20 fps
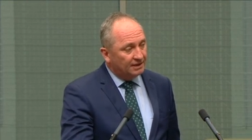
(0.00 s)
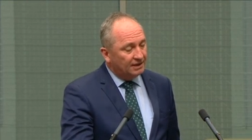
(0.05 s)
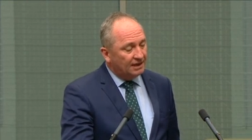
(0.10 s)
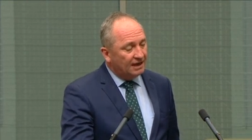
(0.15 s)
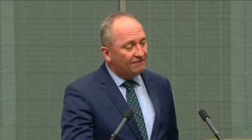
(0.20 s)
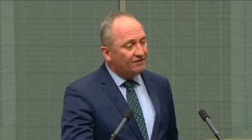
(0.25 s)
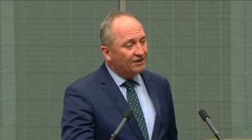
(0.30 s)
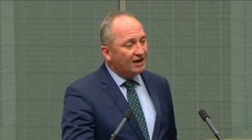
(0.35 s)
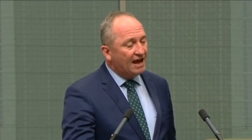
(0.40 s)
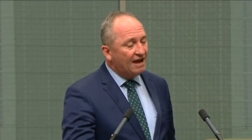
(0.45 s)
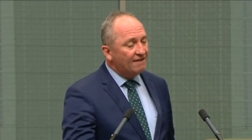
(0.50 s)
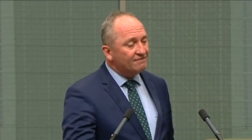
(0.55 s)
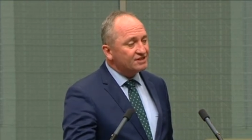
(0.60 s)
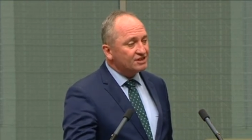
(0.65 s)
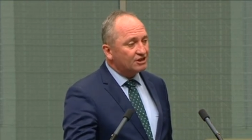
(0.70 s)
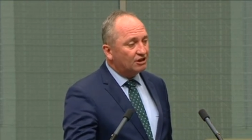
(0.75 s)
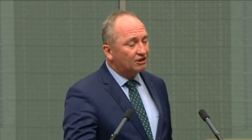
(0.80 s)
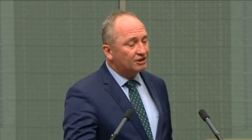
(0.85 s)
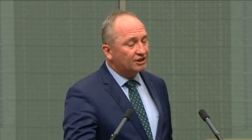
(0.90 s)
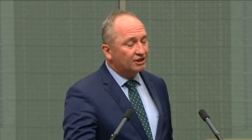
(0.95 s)
If you have
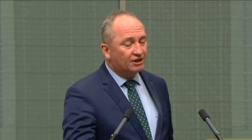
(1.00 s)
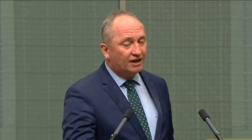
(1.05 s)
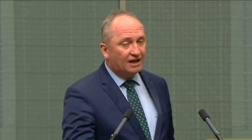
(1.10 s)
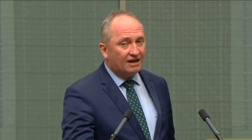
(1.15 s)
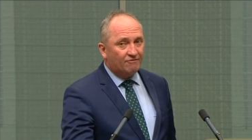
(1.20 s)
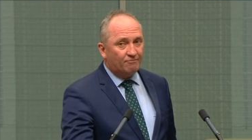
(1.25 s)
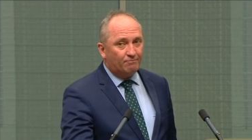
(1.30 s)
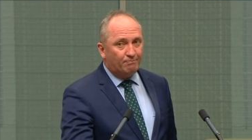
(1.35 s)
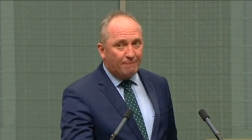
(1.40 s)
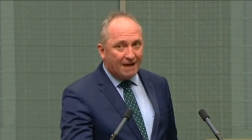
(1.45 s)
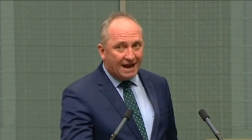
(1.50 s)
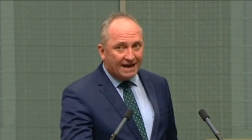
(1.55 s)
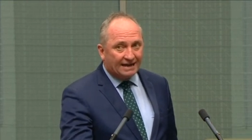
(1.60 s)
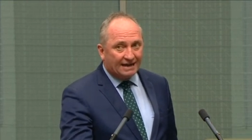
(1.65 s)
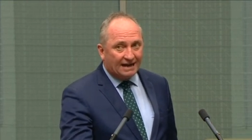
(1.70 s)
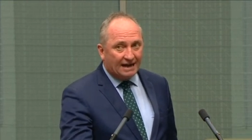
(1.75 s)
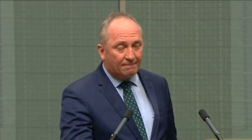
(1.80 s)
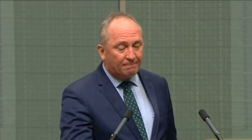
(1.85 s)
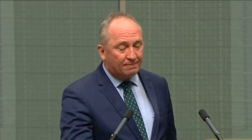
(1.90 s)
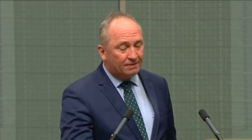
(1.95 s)
solar, you've got to have
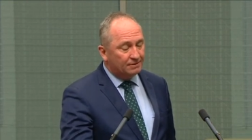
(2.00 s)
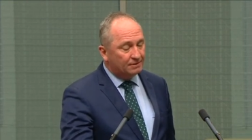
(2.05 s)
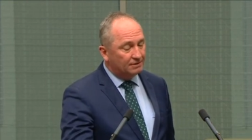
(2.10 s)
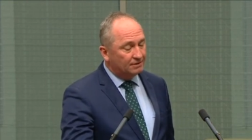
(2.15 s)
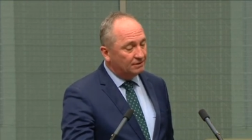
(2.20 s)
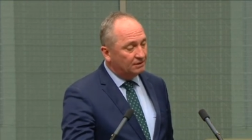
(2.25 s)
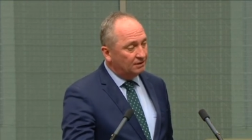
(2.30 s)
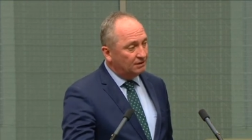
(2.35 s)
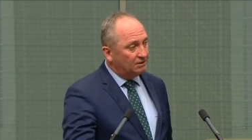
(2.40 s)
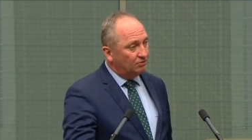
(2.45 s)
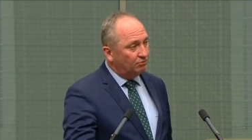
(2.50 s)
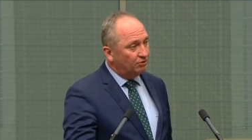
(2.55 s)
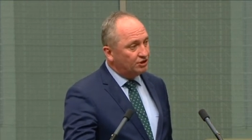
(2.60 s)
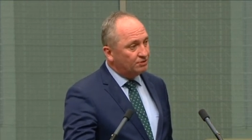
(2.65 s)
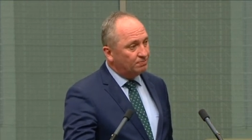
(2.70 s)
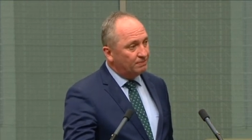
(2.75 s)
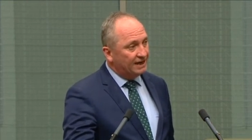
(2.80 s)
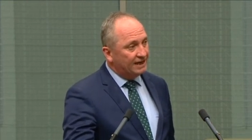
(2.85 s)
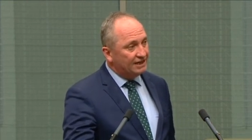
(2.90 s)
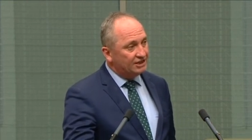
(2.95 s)
backup,
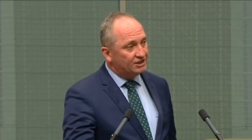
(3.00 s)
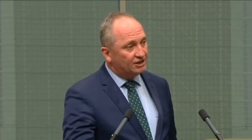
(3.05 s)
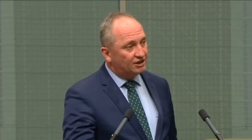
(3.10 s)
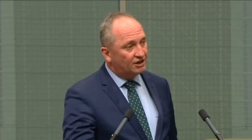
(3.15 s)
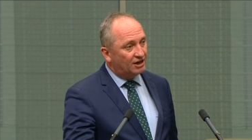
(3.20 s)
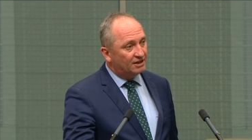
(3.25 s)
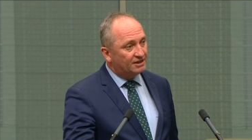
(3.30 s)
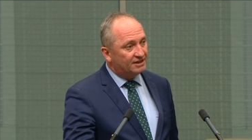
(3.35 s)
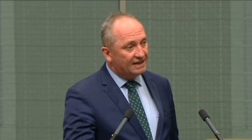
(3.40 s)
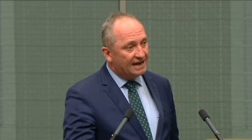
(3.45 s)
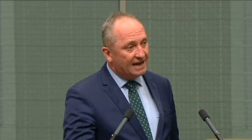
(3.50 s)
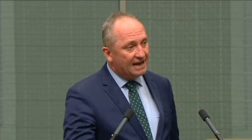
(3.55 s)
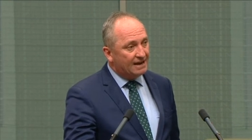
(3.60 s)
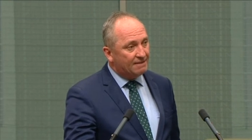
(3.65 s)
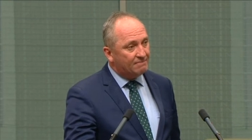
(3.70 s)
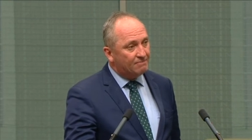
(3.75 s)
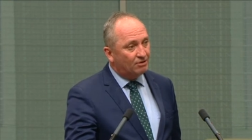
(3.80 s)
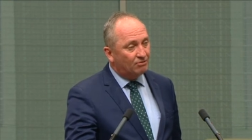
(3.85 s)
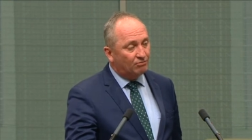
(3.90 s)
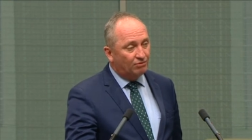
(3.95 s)
which means you've got to
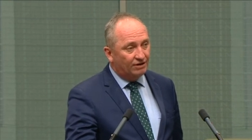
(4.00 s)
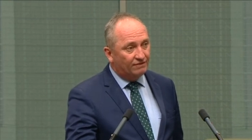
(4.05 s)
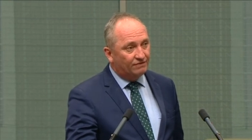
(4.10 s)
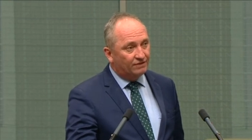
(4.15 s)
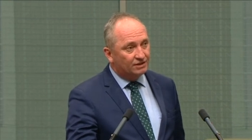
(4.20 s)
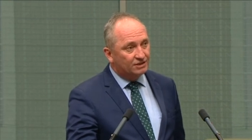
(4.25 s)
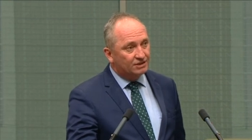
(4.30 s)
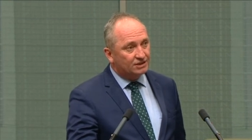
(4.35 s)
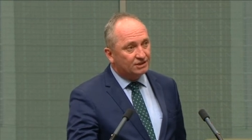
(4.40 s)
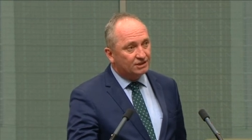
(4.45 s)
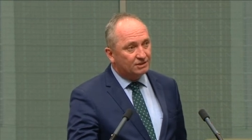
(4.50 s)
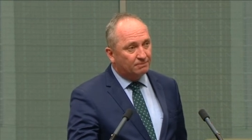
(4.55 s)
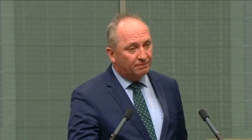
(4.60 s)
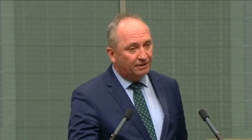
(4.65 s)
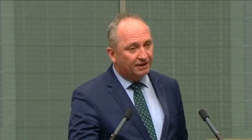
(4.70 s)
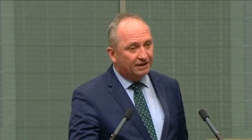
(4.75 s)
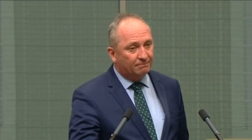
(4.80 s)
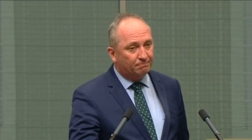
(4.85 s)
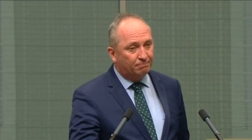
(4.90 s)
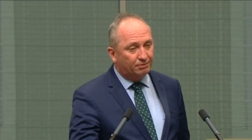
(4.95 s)
dam rivers to
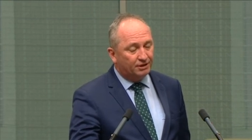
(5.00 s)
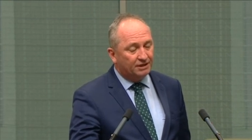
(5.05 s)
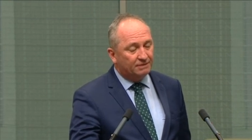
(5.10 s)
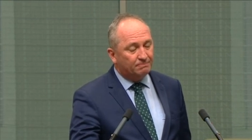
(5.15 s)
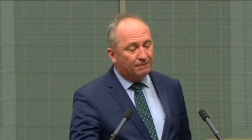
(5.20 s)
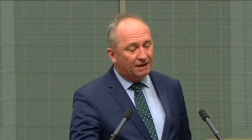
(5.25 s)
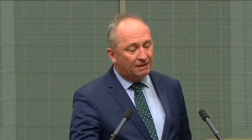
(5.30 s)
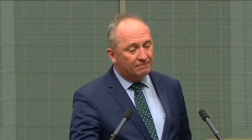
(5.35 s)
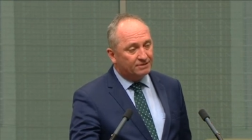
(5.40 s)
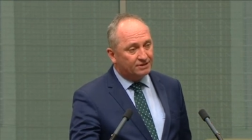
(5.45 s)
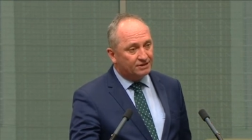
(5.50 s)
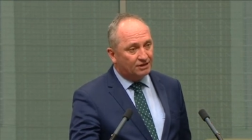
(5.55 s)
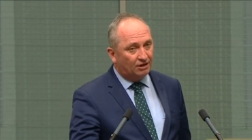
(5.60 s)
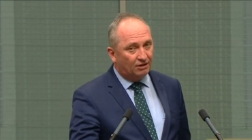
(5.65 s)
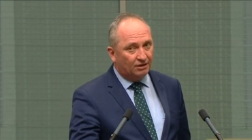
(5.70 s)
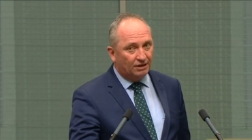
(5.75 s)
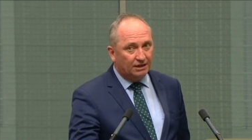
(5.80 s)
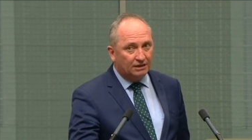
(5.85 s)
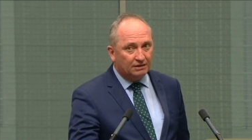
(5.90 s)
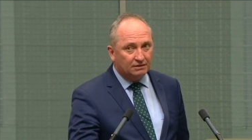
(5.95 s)
bring put in pump
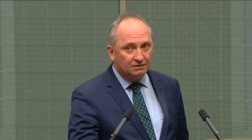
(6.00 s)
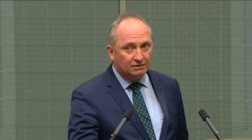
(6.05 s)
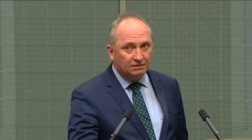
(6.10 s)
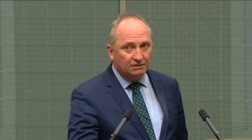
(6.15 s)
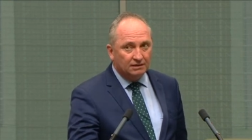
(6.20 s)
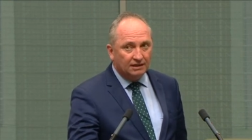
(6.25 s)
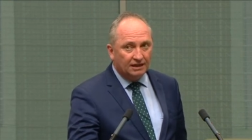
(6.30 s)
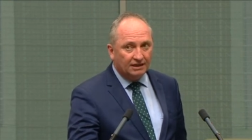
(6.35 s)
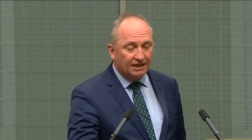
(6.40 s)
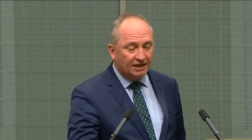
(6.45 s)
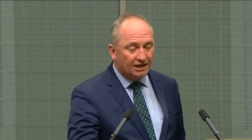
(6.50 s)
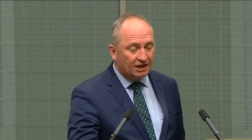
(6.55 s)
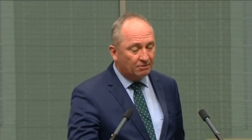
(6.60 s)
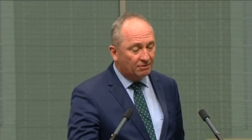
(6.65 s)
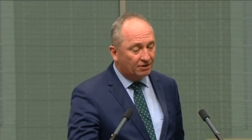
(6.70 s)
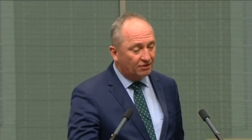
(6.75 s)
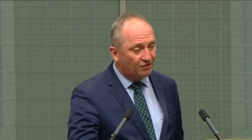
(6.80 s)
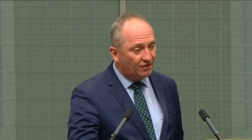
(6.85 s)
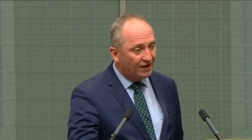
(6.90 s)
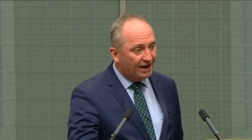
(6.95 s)
solar, and they don't
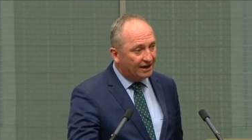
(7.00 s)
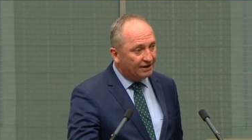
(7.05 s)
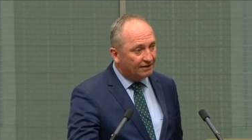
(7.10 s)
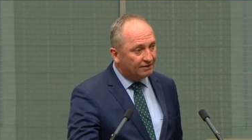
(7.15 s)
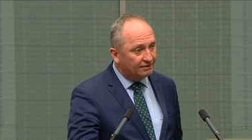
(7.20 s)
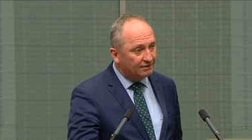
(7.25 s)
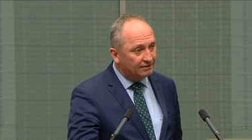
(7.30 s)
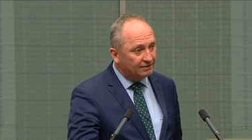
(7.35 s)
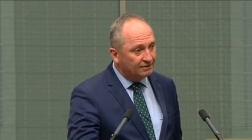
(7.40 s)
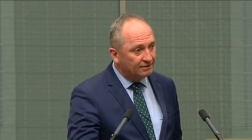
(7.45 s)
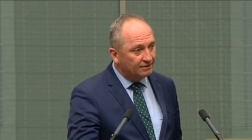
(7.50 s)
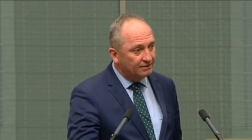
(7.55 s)
want that.